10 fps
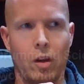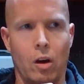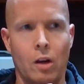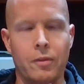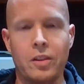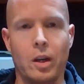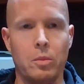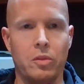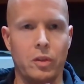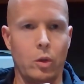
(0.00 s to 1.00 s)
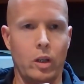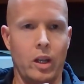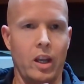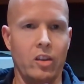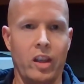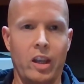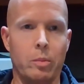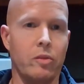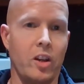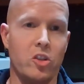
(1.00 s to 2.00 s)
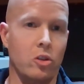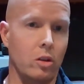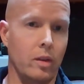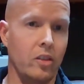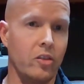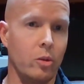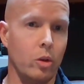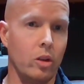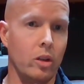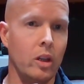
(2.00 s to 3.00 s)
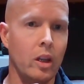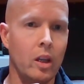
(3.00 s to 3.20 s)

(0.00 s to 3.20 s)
oftentimes view it as a professional investor would.